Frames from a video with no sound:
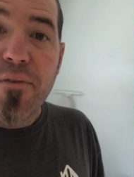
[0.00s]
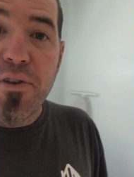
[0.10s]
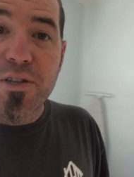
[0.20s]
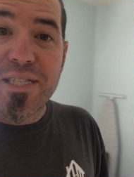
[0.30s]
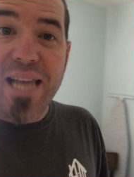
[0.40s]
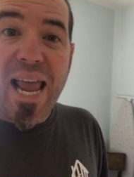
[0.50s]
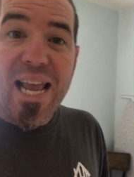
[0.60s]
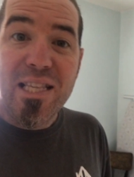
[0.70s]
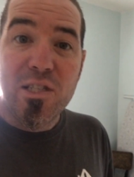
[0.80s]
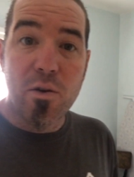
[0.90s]
If there's
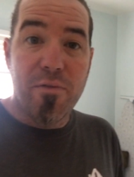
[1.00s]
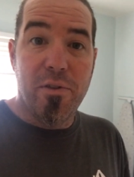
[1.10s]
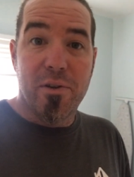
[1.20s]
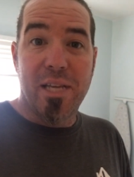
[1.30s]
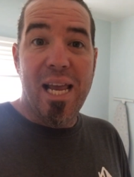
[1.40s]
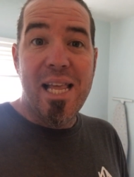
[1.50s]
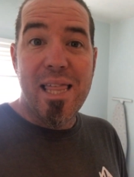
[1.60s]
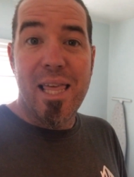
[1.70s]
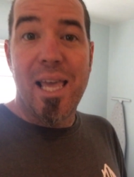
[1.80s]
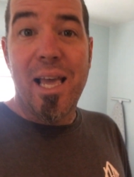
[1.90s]
stains or if there's
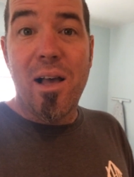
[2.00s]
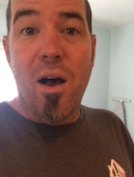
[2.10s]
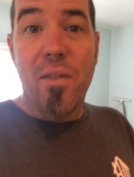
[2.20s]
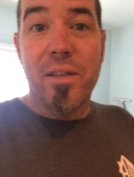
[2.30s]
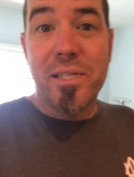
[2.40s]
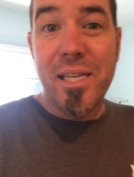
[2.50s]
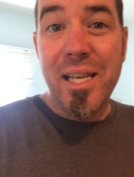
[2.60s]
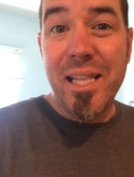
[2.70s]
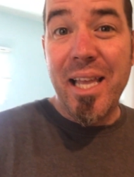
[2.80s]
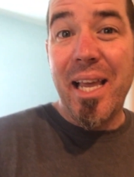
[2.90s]
anything on the
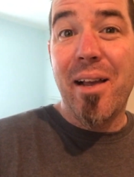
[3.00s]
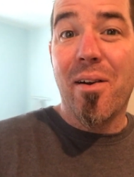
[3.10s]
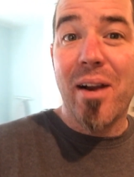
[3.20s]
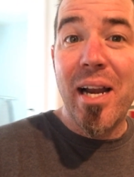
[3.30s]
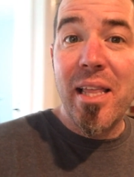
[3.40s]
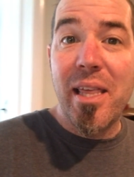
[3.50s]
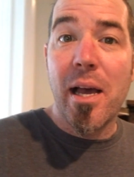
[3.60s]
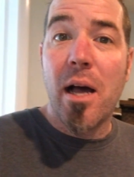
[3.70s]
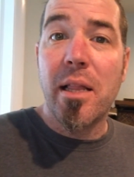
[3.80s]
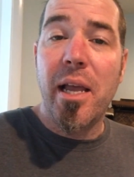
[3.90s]
ceiling or anything
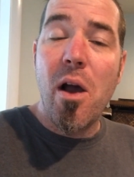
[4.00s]
ugly,